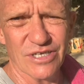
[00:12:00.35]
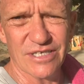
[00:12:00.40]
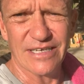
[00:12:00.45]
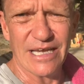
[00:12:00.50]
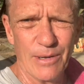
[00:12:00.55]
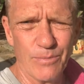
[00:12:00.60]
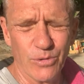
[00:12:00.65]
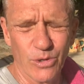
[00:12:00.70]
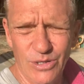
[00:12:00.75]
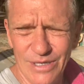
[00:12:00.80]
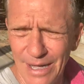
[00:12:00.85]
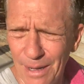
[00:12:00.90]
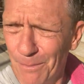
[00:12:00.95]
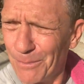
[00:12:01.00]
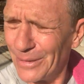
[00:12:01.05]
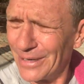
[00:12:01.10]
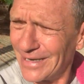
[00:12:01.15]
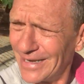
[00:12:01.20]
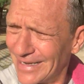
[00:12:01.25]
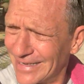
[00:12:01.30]
a skateboard
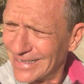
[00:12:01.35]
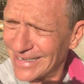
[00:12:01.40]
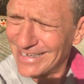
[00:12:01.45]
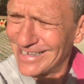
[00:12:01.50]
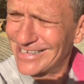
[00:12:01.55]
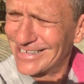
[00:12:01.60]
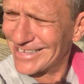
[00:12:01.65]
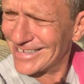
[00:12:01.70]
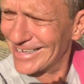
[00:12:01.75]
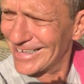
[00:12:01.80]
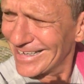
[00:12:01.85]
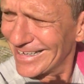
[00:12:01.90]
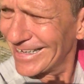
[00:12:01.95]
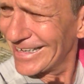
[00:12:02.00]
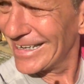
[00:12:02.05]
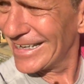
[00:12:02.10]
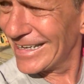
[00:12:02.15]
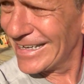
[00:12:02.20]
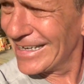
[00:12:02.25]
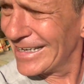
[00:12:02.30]
company at least.
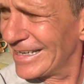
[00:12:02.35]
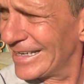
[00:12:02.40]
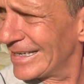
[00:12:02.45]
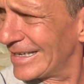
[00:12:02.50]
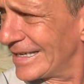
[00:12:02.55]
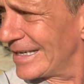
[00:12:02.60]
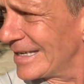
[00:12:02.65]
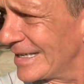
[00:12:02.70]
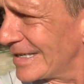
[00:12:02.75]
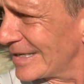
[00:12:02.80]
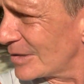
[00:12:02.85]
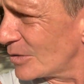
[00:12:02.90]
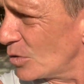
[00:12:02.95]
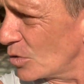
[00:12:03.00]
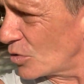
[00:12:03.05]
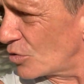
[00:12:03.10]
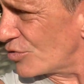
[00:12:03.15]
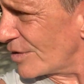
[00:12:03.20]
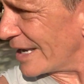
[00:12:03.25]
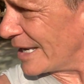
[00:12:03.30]

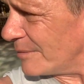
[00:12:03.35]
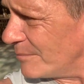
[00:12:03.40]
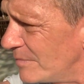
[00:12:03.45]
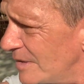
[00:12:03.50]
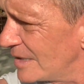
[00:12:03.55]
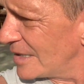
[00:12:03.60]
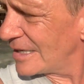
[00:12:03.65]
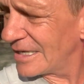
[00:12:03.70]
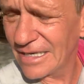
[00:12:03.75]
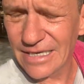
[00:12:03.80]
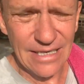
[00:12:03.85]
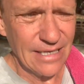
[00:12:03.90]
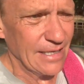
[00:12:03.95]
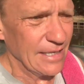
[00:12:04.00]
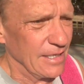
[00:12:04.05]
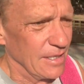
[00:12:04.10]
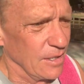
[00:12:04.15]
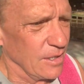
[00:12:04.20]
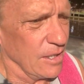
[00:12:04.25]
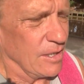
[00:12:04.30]
Called Cream.
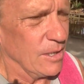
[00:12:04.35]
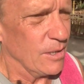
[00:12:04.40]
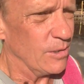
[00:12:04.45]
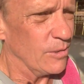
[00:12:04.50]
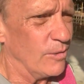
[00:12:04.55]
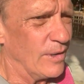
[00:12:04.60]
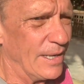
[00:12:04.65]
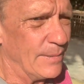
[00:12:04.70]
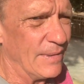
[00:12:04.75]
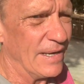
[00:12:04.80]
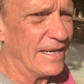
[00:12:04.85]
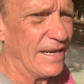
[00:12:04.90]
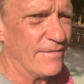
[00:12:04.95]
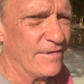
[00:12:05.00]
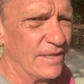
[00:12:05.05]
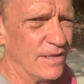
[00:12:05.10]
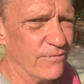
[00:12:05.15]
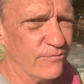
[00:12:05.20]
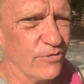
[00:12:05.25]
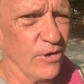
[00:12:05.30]
We made
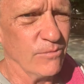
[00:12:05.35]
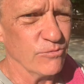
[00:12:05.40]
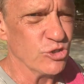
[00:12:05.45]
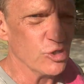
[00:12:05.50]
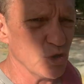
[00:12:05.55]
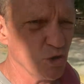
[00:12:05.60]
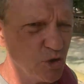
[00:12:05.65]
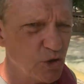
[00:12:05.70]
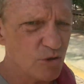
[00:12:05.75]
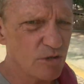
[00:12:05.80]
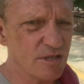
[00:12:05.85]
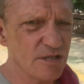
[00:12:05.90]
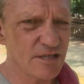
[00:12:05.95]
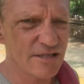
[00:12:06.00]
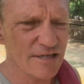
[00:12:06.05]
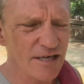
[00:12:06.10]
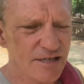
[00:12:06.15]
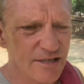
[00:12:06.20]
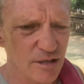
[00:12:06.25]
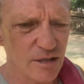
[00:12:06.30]
everything from shoes
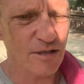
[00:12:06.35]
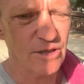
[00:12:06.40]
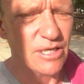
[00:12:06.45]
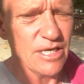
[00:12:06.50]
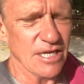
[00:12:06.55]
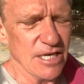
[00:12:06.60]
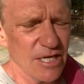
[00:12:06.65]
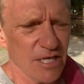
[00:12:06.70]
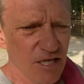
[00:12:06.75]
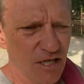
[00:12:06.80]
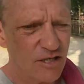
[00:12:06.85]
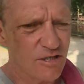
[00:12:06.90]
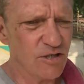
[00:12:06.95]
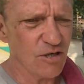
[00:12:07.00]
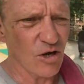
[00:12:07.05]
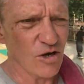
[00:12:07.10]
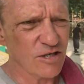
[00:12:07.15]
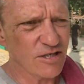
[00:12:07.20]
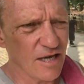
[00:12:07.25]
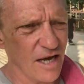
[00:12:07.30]
to
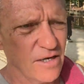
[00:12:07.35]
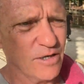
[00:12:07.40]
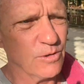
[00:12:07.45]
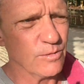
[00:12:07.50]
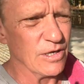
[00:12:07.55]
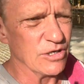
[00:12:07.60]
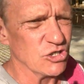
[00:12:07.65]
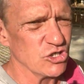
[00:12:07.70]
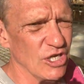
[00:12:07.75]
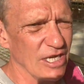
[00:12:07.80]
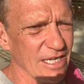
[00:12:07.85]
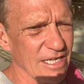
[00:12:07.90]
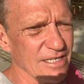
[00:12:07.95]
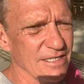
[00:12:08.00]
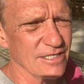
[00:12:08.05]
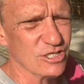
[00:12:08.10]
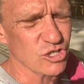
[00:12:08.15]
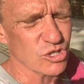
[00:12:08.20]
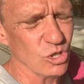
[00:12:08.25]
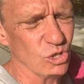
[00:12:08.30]
socks, underwear,
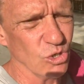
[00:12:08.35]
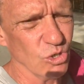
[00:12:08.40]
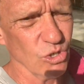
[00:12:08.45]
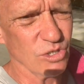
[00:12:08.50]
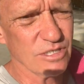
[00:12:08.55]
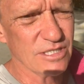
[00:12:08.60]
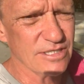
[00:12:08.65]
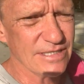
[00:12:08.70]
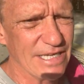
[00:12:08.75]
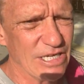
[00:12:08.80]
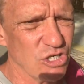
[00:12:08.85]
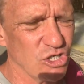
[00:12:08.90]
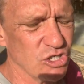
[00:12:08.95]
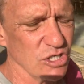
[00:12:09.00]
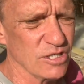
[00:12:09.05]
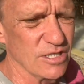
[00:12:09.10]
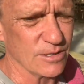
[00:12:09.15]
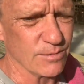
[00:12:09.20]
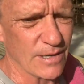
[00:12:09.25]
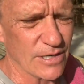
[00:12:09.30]
jeans, shorts,
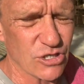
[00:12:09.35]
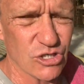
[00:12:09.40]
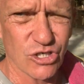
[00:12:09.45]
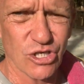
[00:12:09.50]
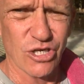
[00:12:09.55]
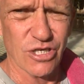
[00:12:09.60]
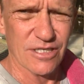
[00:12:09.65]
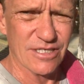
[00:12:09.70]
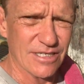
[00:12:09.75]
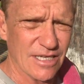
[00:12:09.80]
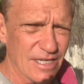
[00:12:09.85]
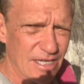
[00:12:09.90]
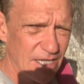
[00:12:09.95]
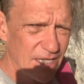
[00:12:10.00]
t-shirts, sweatshirts,